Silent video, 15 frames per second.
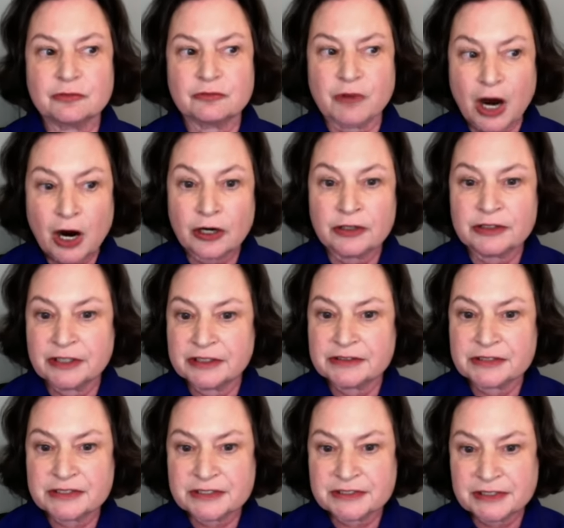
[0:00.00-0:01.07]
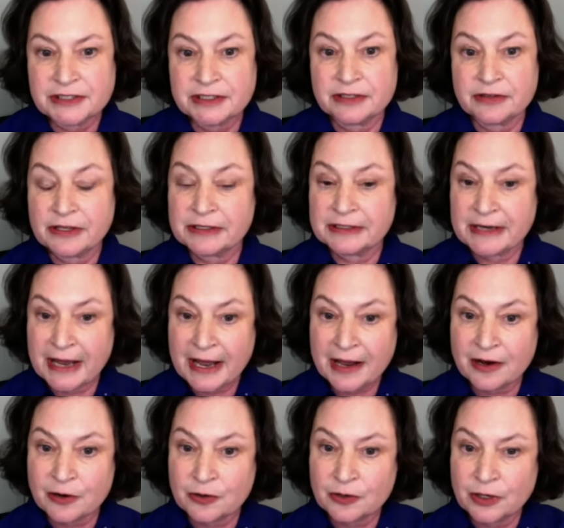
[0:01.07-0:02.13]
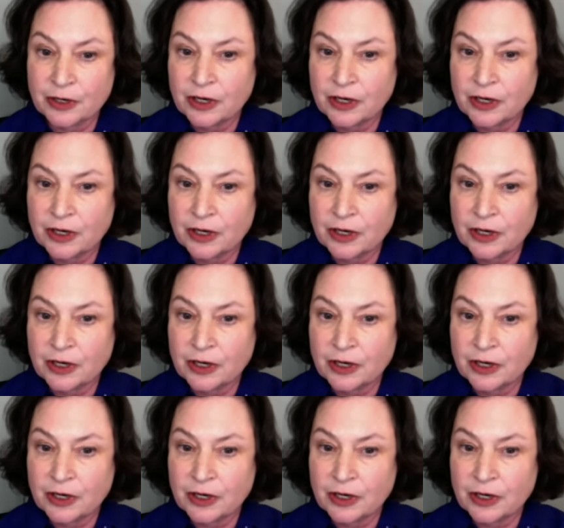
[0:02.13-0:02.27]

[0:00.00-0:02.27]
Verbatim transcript: heartening to see that now